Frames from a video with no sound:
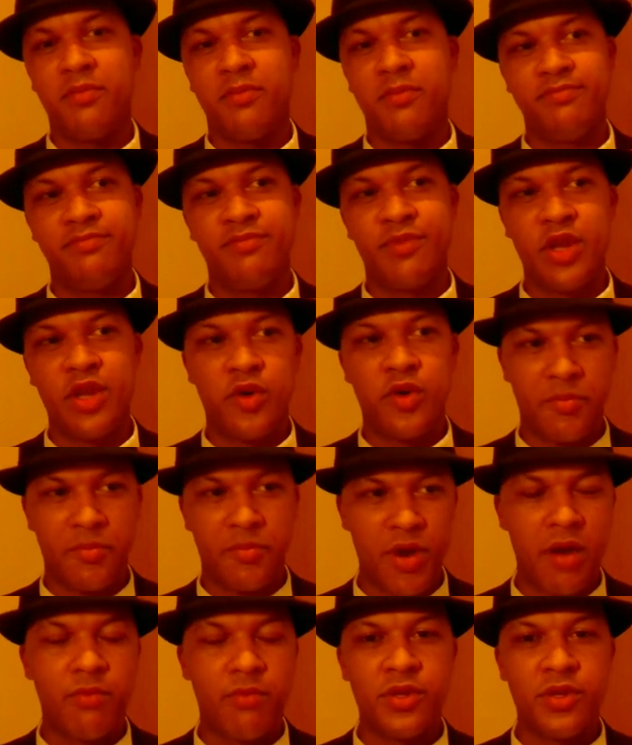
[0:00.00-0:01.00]
The only problem
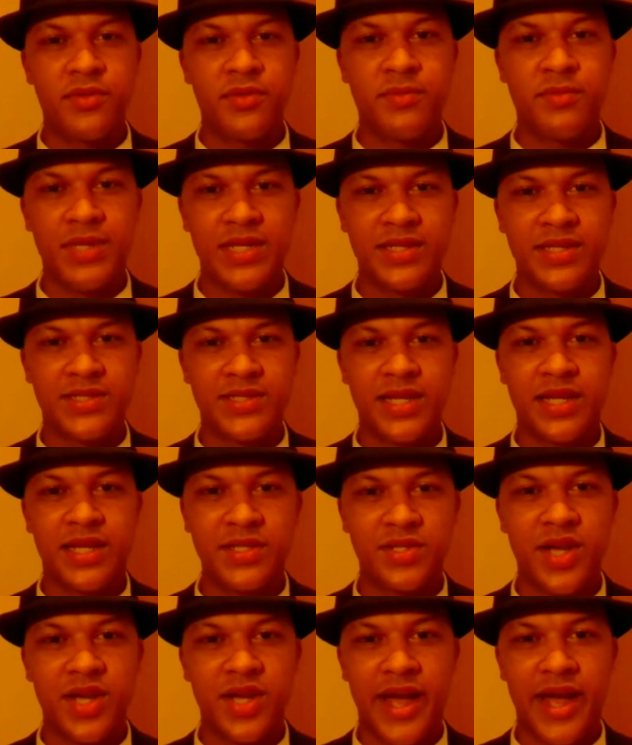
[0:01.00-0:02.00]
with it is that he's not
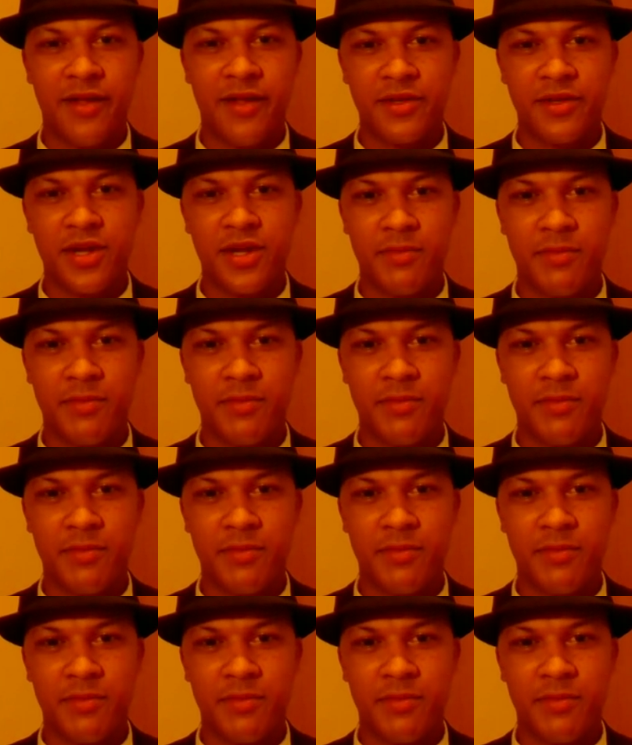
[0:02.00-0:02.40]
Alan Cumming.